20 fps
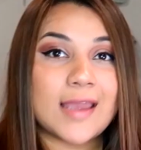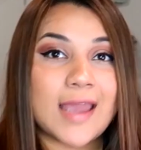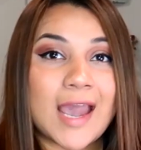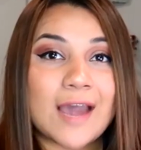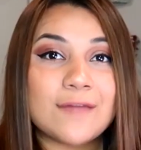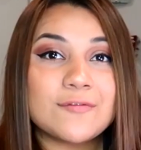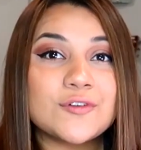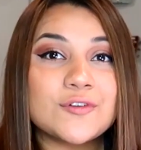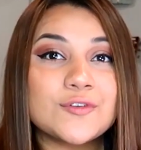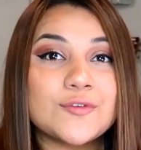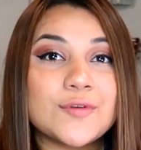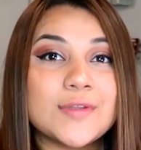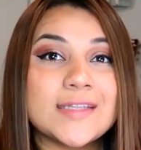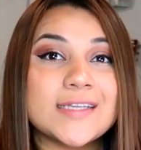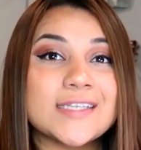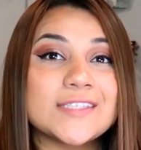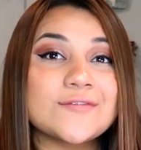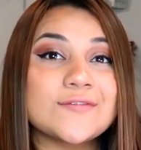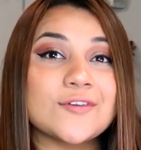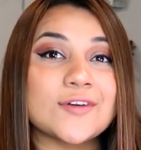After doing
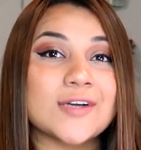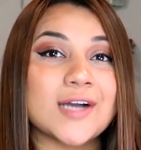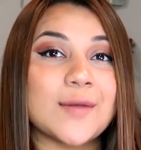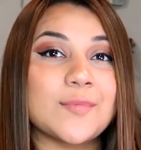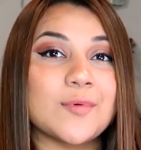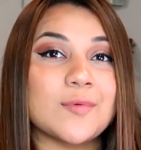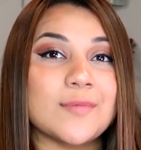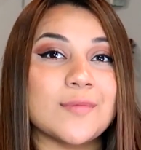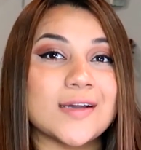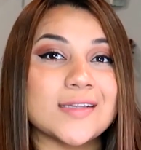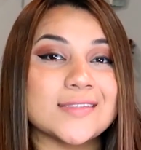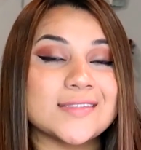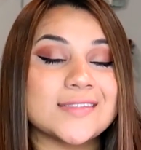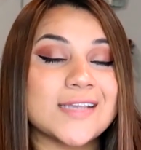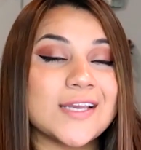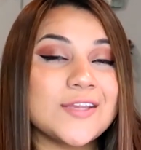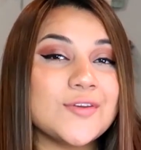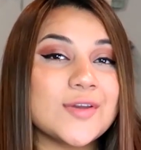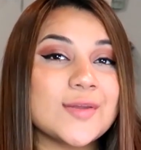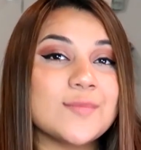this for a couple months,
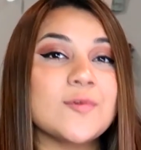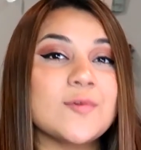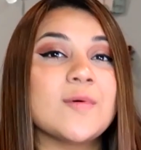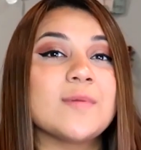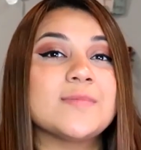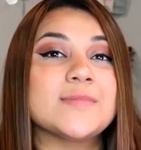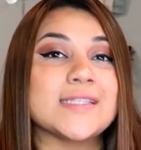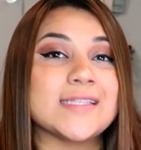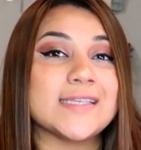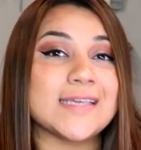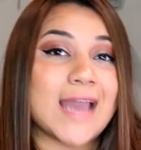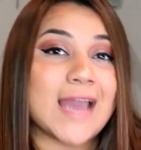then you can move up to the